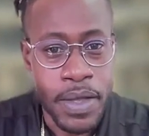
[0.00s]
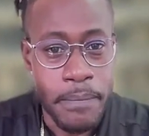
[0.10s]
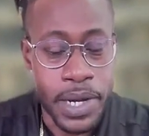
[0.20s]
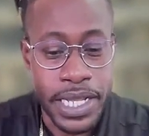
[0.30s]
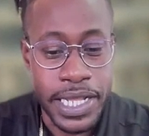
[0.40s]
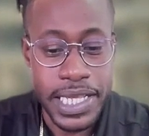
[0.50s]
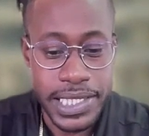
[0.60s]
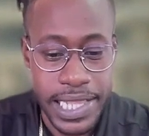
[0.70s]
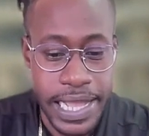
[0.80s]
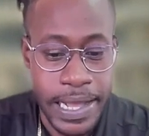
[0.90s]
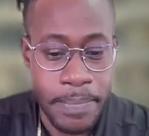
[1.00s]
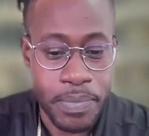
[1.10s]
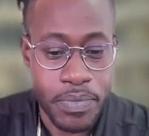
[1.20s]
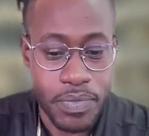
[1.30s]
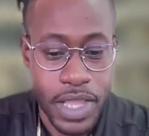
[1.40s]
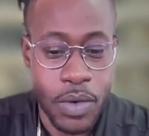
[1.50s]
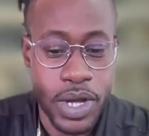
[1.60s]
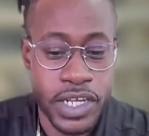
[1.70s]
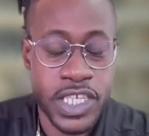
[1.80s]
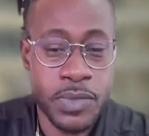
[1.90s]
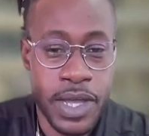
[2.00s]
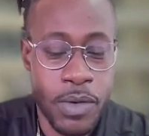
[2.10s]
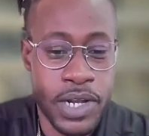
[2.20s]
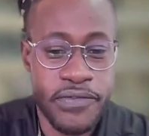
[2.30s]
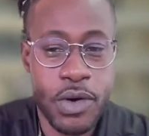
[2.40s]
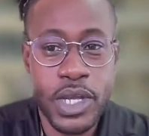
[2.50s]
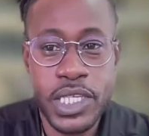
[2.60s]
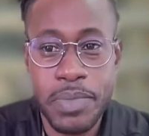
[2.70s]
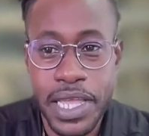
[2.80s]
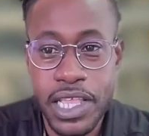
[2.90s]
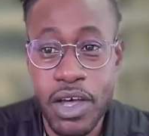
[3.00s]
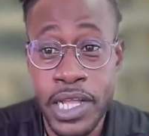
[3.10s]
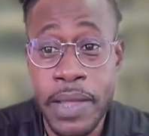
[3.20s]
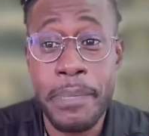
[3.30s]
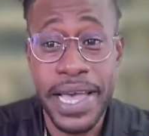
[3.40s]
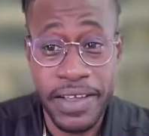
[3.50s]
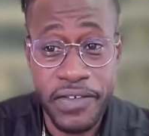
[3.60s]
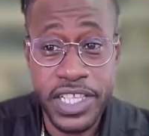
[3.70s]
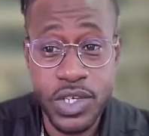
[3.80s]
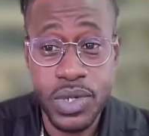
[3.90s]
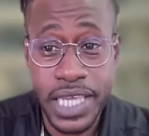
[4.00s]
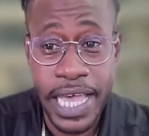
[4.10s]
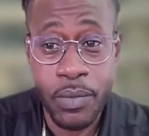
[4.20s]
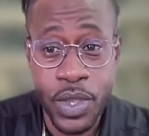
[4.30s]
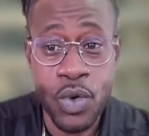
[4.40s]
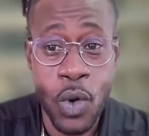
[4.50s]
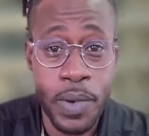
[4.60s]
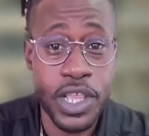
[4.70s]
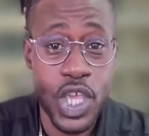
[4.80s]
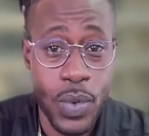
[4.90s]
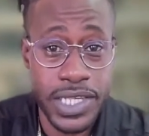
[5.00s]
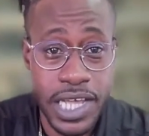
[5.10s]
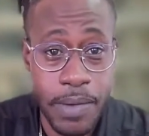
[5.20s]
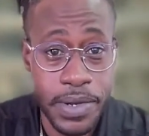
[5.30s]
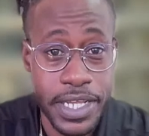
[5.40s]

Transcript: But in this lab, I want to focus mainly on the benefits you will get when you open the U.S. company.